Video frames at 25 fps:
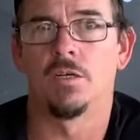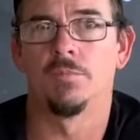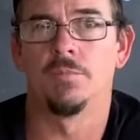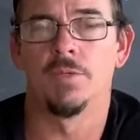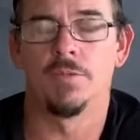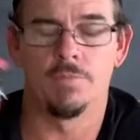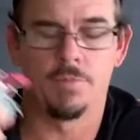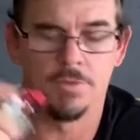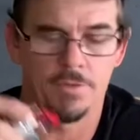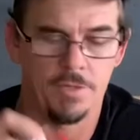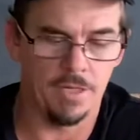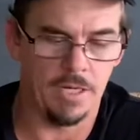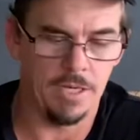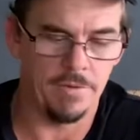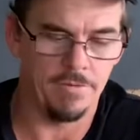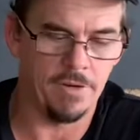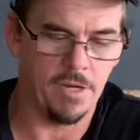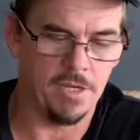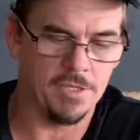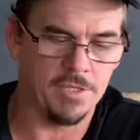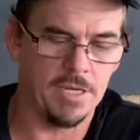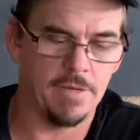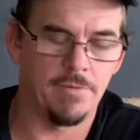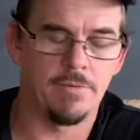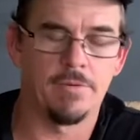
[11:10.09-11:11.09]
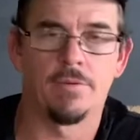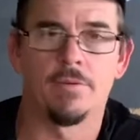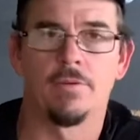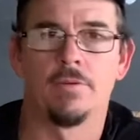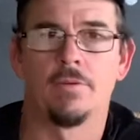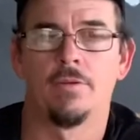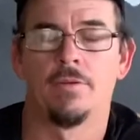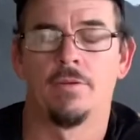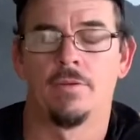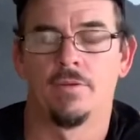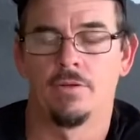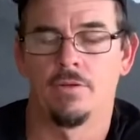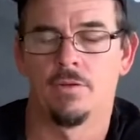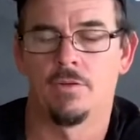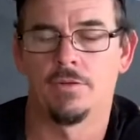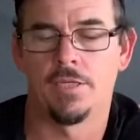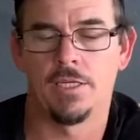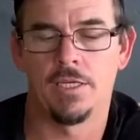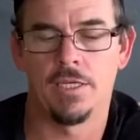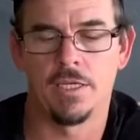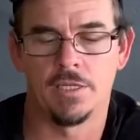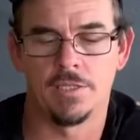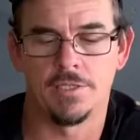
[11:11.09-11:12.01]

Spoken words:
be putting 1107 on here.